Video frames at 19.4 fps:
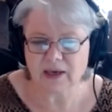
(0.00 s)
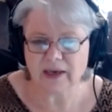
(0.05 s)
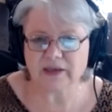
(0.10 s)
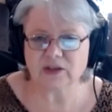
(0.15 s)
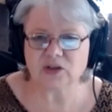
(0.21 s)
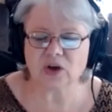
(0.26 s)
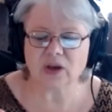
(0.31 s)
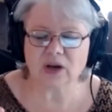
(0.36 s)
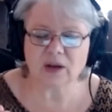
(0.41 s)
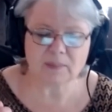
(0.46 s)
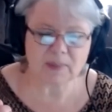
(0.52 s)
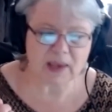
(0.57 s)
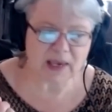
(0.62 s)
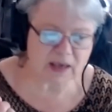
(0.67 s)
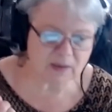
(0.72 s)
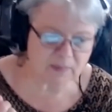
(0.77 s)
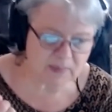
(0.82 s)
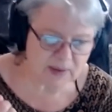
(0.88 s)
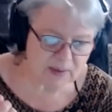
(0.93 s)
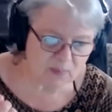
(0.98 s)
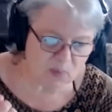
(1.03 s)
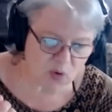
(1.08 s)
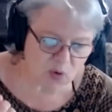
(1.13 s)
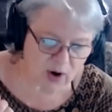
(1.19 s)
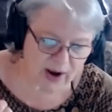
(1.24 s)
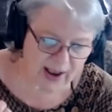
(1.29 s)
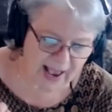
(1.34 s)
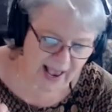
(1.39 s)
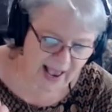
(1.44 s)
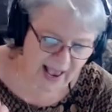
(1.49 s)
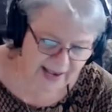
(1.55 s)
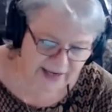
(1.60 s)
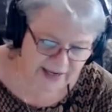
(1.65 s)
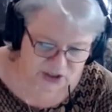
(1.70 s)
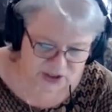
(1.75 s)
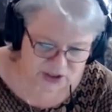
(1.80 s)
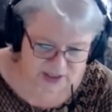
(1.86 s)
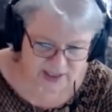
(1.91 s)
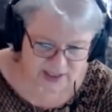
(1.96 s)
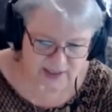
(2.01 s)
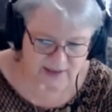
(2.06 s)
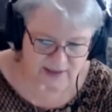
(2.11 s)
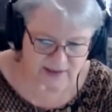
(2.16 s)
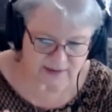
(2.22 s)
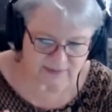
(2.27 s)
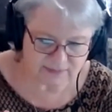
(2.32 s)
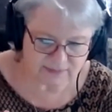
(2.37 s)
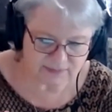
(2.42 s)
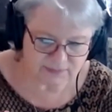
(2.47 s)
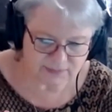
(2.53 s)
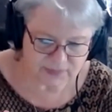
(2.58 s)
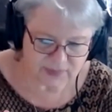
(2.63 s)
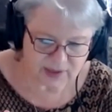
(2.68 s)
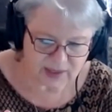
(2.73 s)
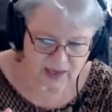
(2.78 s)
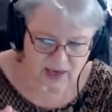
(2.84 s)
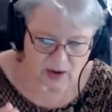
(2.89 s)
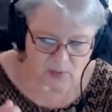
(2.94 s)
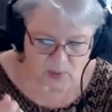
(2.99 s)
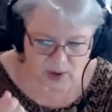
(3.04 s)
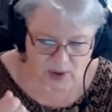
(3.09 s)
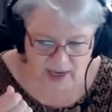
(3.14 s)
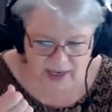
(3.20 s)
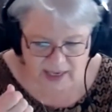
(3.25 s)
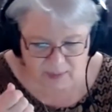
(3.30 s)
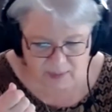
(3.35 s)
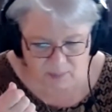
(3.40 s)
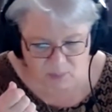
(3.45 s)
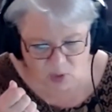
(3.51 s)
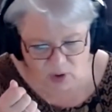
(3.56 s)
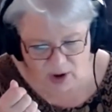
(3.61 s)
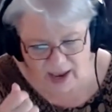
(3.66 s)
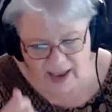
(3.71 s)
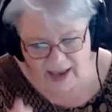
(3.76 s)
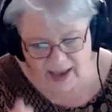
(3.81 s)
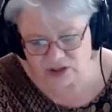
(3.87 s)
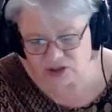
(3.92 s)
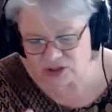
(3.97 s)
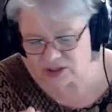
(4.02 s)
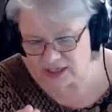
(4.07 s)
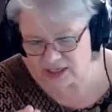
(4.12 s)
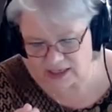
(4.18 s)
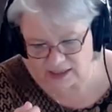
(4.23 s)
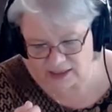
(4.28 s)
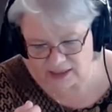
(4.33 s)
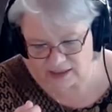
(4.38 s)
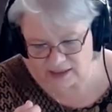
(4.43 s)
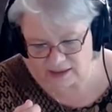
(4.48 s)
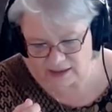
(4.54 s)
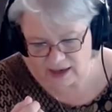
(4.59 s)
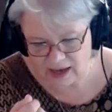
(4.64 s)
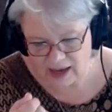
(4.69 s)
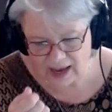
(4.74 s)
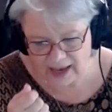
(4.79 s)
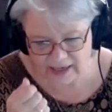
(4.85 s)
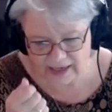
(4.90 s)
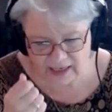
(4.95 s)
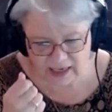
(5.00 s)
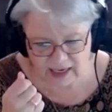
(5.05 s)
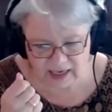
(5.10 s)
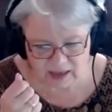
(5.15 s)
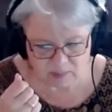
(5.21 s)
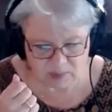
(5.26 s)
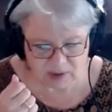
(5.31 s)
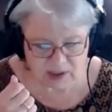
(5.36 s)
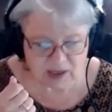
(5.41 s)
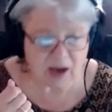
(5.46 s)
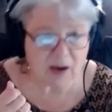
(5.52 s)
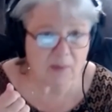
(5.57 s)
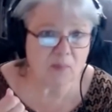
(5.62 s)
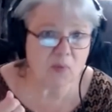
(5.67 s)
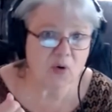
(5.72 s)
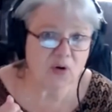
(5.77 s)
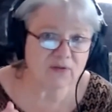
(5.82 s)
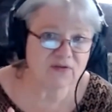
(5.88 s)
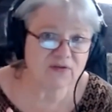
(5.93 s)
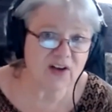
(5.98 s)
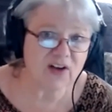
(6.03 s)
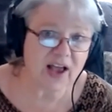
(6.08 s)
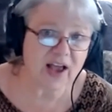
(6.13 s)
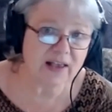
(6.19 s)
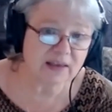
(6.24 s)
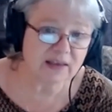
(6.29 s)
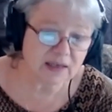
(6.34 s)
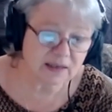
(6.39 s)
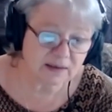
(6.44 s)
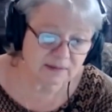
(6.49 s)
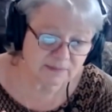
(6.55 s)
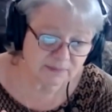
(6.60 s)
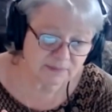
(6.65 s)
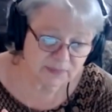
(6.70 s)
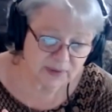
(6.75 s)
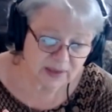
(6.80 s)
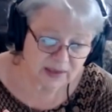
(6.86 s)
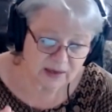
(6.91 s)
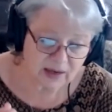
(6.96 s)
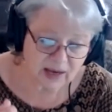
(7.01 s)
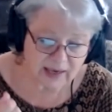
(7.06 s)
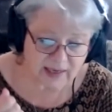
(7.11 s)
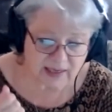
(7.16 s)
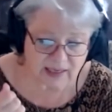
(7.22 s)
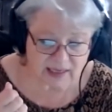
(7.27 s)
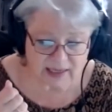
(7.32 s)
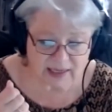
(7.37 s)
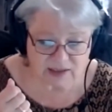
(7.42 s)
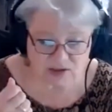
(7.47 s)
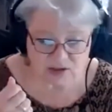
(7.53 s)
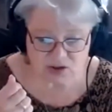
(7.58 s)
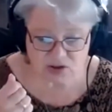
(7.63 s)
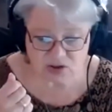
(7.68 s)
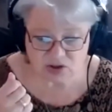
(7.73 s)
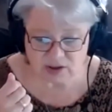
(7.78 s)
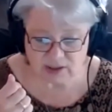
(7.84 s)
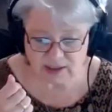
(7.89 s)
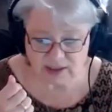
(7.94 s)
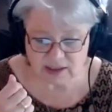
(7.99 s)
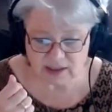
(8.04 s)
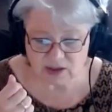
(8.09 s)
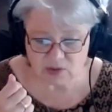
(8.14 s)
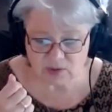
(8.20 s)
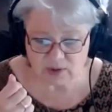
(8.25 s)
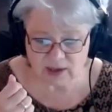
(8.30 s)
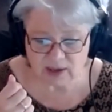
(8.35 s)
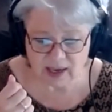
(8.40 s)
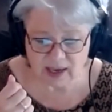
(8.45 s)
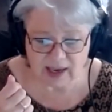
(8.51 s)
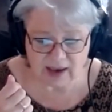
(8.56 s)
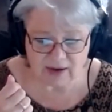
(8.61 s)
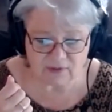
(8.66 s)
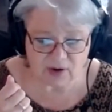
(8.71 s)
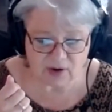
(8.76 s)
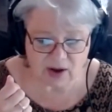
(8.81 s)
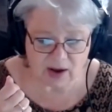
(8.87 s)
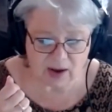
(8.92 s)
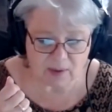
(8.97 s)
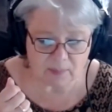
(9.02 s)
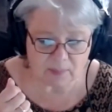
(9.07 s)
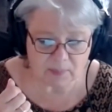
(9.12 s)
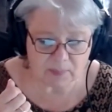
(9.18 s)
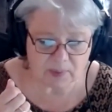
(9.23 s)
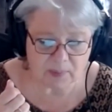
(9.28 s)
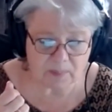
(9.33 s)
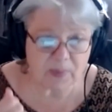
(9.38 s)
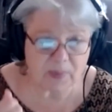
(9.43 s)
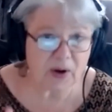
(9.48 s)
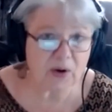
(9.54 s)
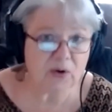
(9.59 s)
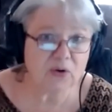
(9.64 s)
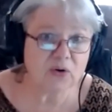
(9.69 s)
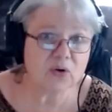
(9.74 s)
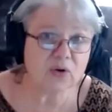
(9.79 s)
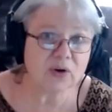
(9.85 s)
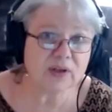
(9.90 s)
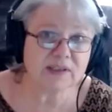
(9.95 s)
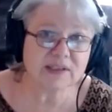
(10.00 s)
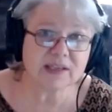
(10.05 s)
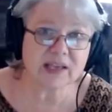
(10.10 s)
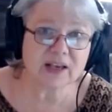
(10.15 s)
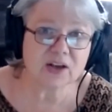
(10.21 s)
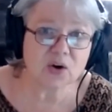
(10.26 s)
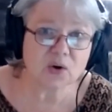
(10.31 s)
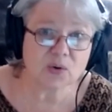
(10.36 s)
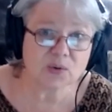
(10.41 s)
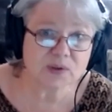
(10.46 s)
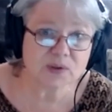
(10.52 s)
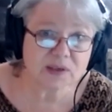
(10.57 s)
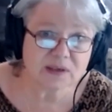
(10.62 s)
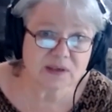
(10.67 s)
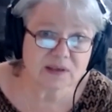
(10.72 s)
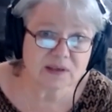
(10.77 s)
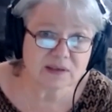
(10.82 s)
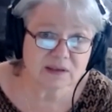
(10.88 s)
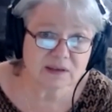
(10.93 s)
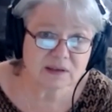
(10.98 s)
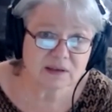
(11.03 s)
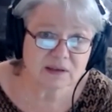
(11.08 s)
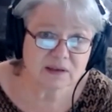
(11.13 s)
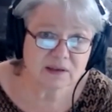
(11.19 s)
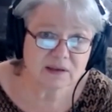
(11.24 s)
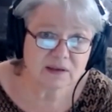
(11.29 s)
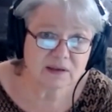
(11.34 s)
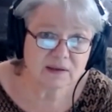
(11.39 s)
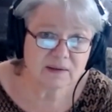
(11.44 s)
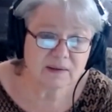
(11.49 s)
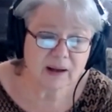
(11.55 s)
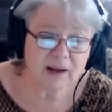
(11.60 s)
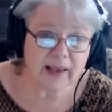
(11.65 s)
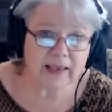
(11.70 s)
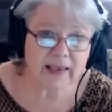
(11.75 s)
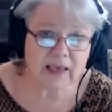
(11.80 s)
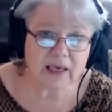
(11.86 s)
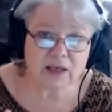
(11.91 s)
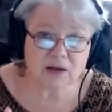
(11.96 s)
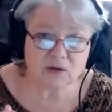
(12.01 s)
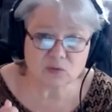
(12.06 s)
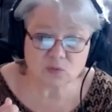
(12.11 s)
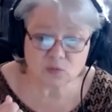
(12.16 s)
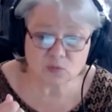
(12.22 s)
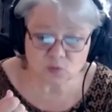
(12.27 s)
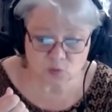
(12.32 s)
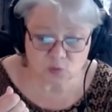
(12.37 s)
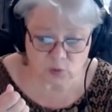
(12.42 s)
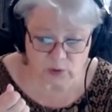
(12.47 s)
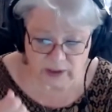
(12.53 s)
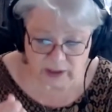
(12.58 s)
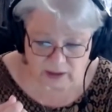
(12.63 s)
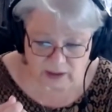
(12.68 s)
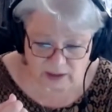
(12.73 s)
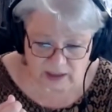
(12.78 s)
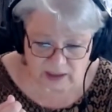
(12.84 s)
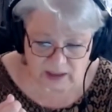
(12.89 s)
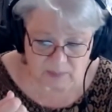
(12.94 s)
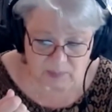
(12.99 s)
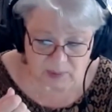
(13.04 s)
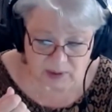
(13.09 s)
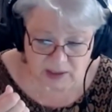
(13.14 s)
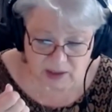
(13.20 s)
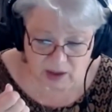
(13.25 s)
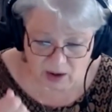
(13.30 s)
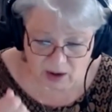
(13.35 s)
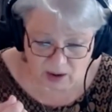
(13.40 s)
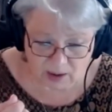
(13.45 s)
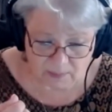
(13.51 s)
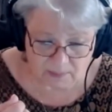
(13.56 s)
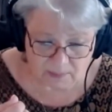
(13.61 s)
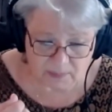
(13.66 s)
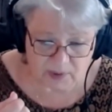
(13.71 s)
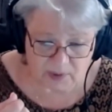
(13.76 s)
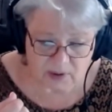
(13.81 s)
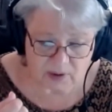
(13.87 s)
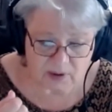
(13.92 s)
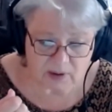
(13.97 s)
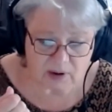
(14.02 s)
is going to make me more agitated. And when I get more agitated, I can become more violent. I can actually have paranoid psychosis. I can really become